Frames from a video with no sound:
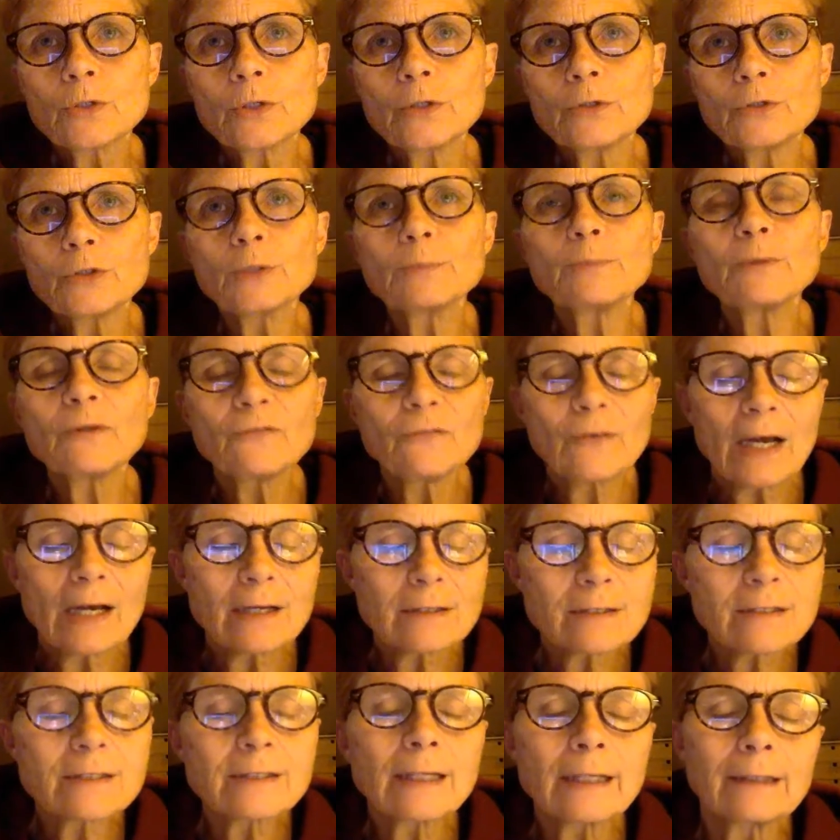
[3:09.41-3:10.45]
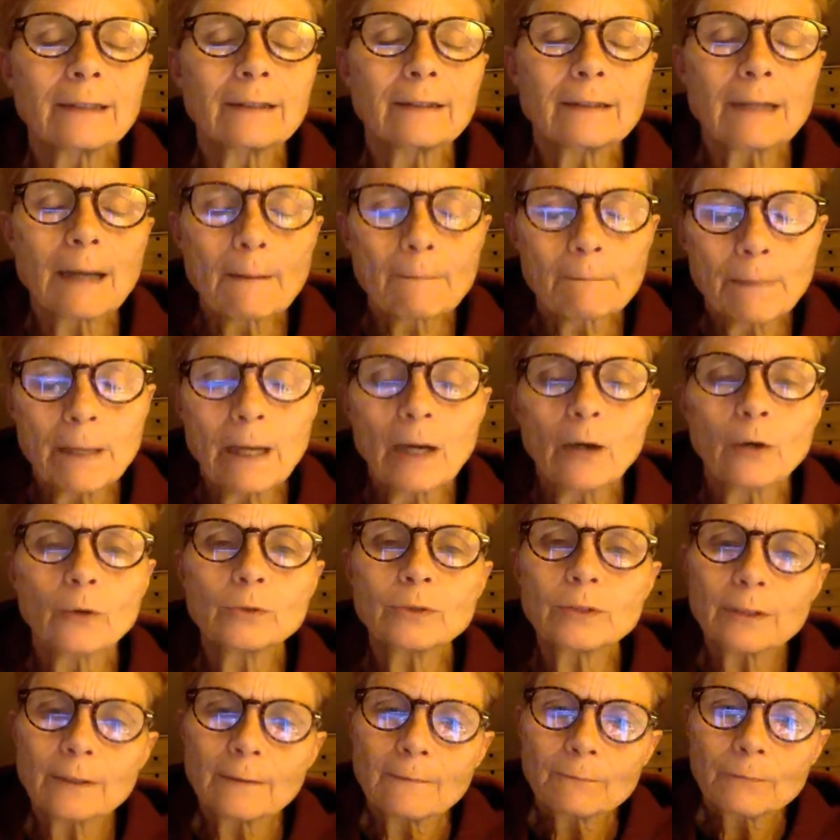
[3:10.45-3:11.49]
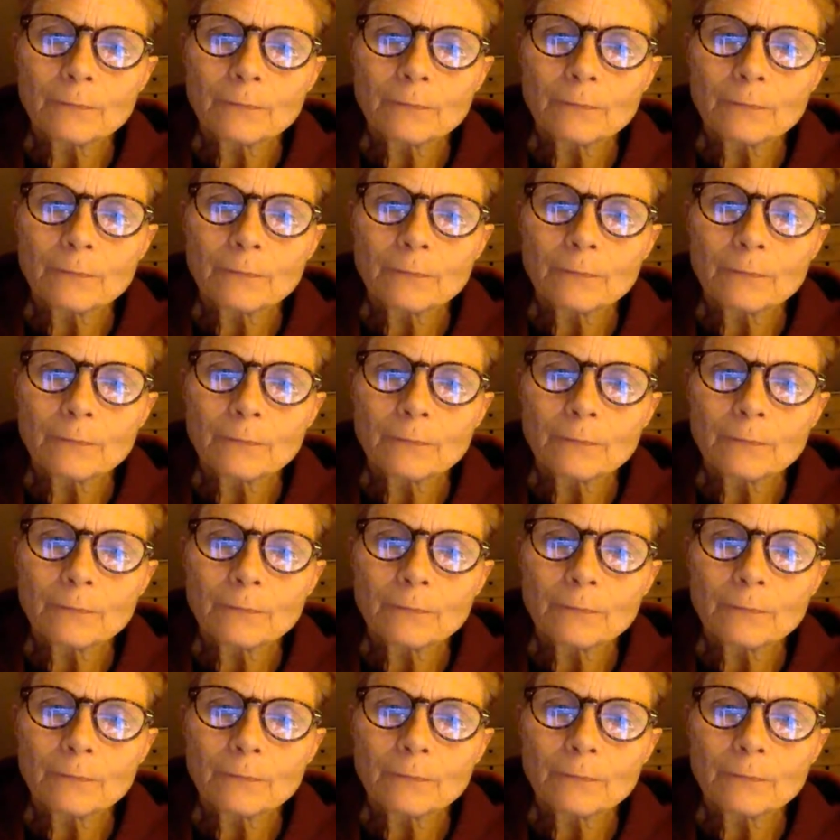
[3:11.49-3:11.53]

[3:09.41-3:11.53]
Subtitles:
be fascinated about